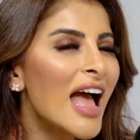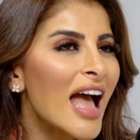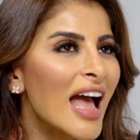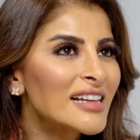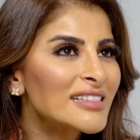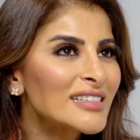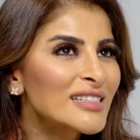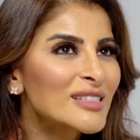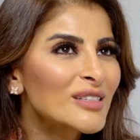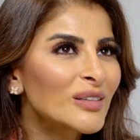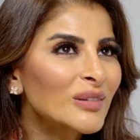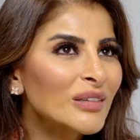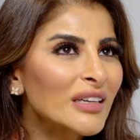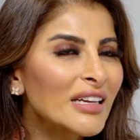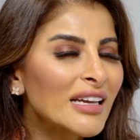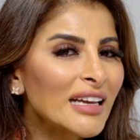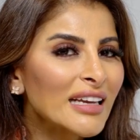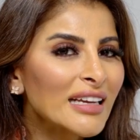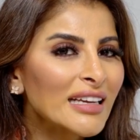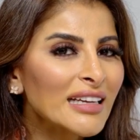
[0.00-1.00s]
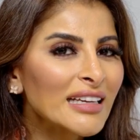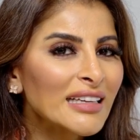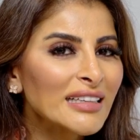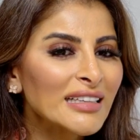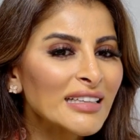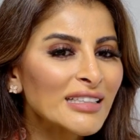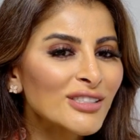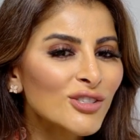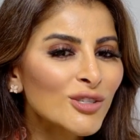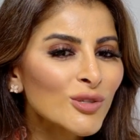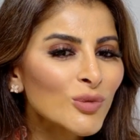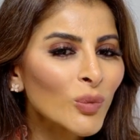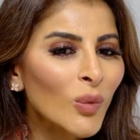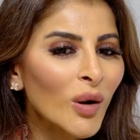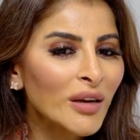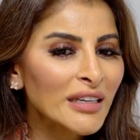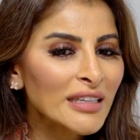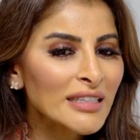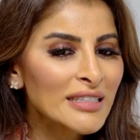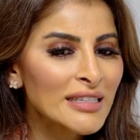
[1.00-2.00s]
And so it's just
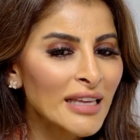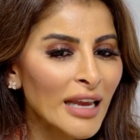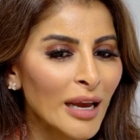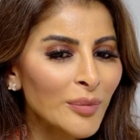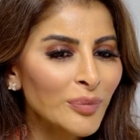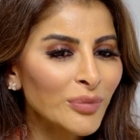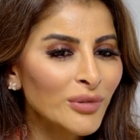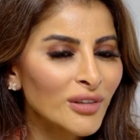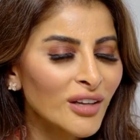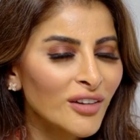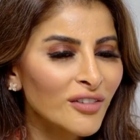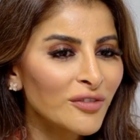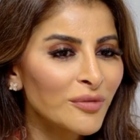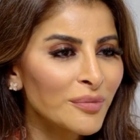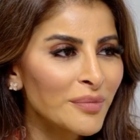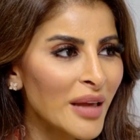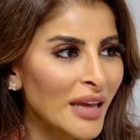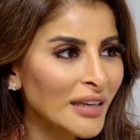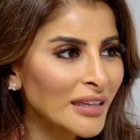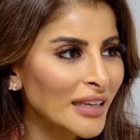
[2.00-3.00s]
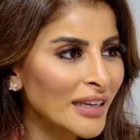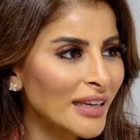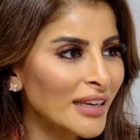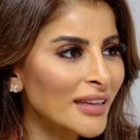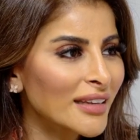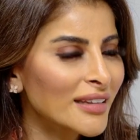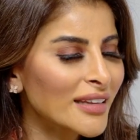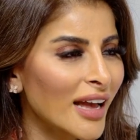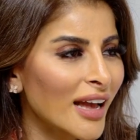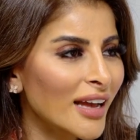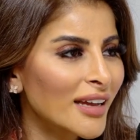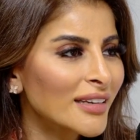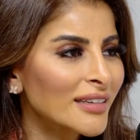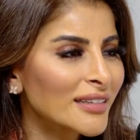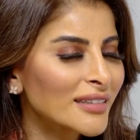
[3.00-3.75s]
one example of many that,